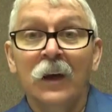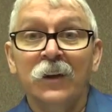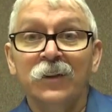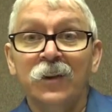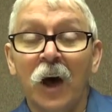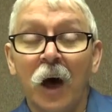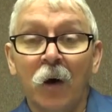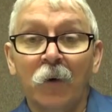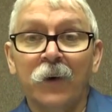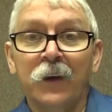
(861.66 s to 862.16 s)

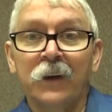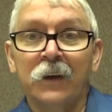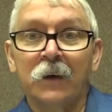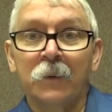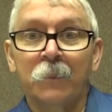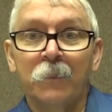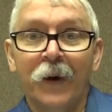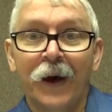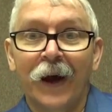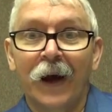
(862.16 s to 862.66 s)
talking
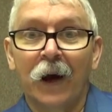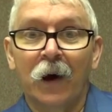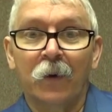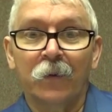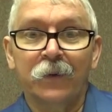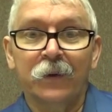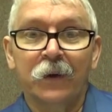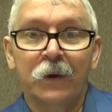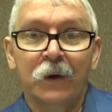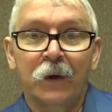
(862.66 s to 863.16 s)

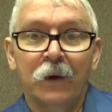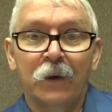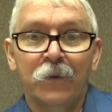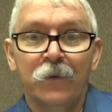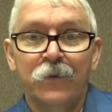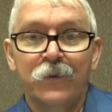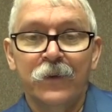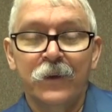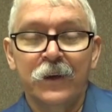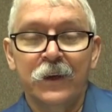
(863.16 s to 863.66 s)
about
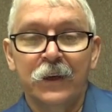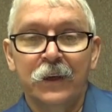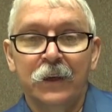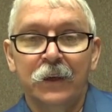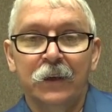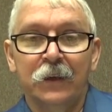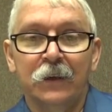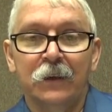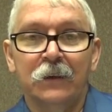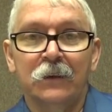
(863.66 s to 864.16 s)

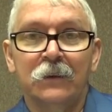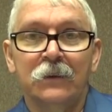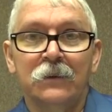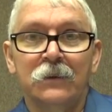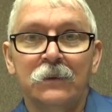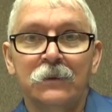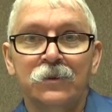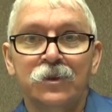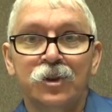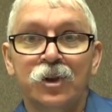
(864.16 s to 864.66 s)
the
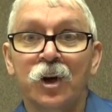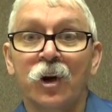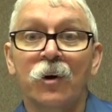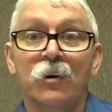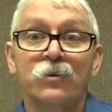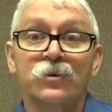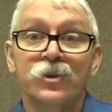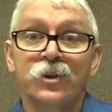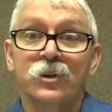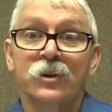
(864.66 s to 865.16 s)

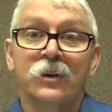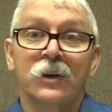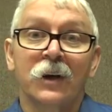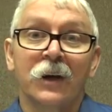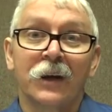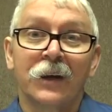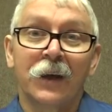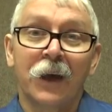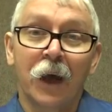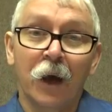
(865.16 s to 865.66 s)
church
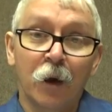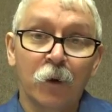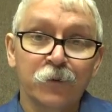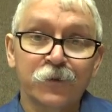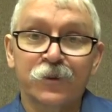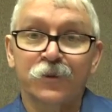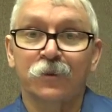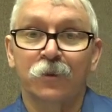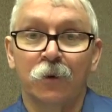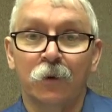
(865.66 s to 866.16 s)

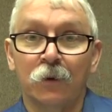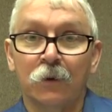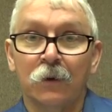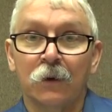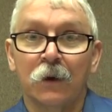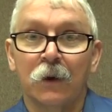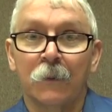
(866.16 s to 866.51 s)
council